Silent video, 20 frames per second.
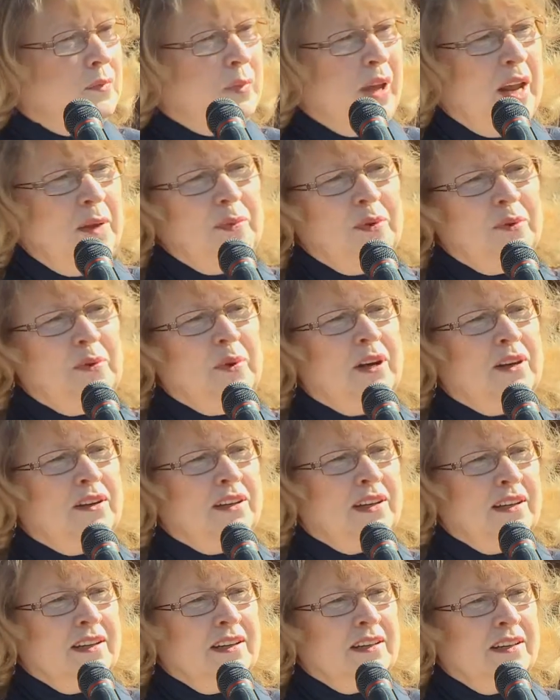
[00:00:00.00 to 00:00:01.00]

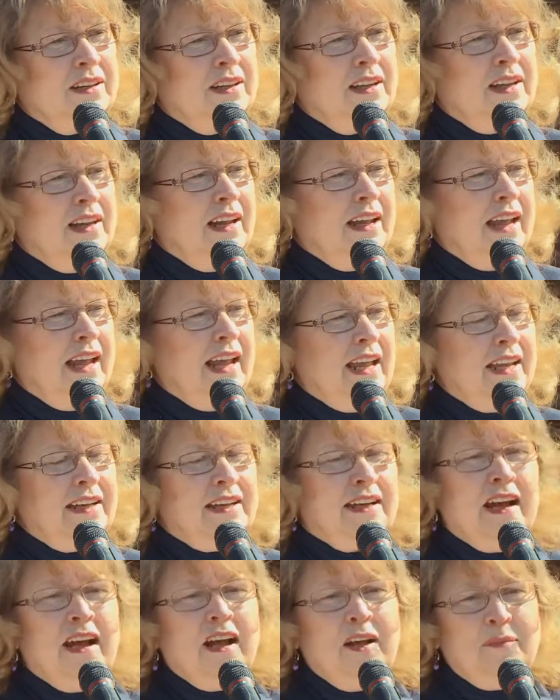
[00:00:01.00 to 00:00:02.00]
paperwork
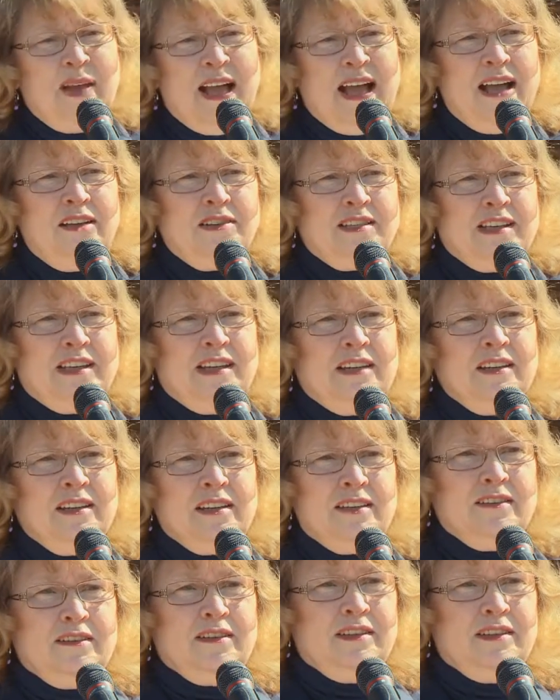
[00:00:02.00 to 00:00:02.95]
and housing